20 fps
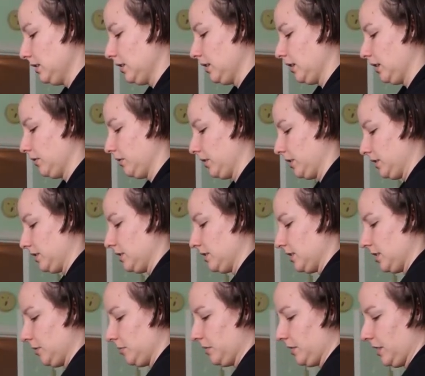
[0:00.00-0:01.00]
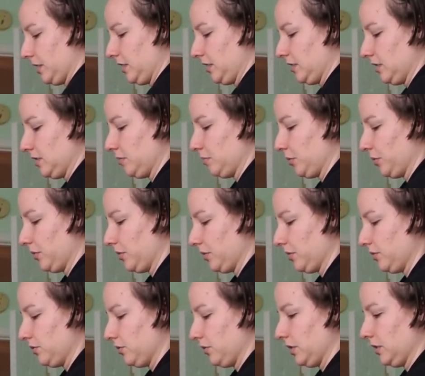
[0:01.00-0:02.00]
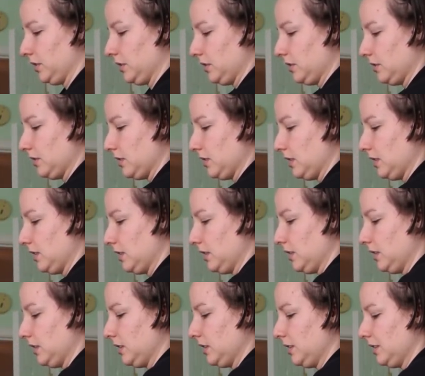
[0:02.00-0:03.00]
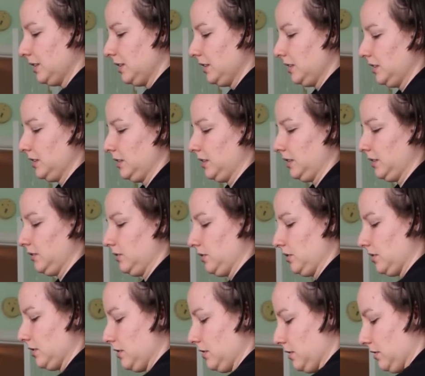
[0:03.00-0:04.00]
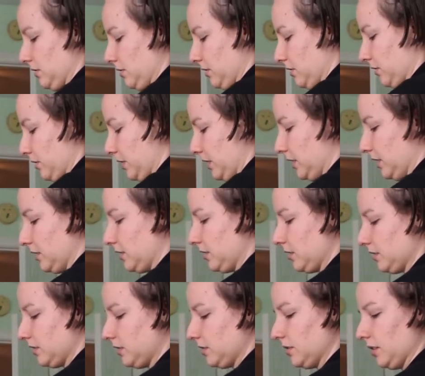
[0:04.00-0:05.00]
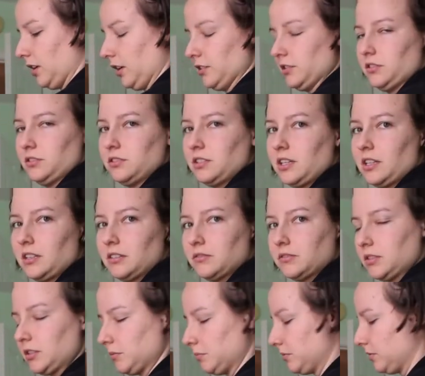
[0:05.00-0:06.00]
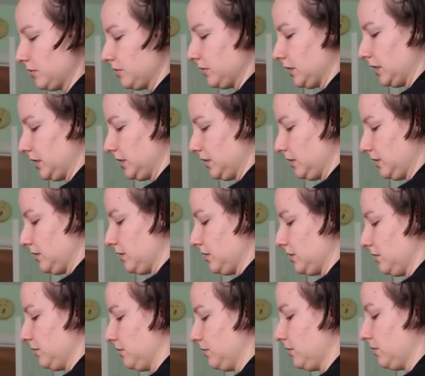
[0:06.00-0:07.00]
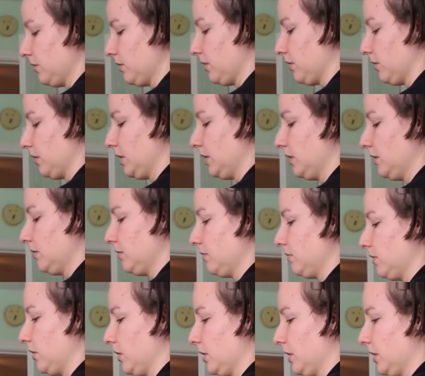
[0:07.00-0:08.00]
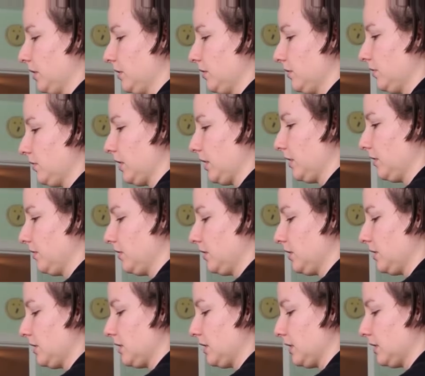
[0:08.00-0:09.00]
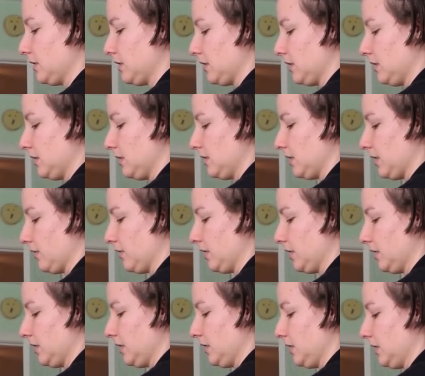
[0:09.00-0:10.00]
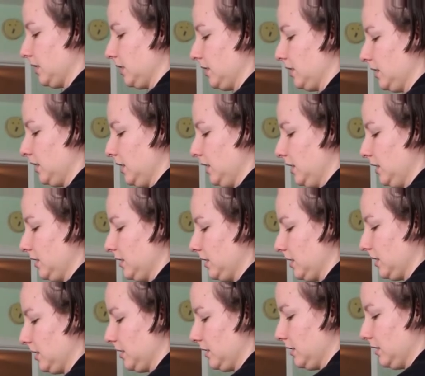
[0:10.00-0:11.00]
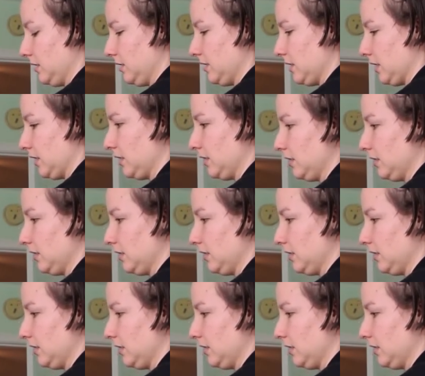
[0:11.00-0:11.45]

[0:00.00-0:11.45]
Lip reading: I want to stabilize both joints and just do quick, I'll do 10 of them. 1, 2, 3, 4, 5, 6, 7, 8, 9, 10.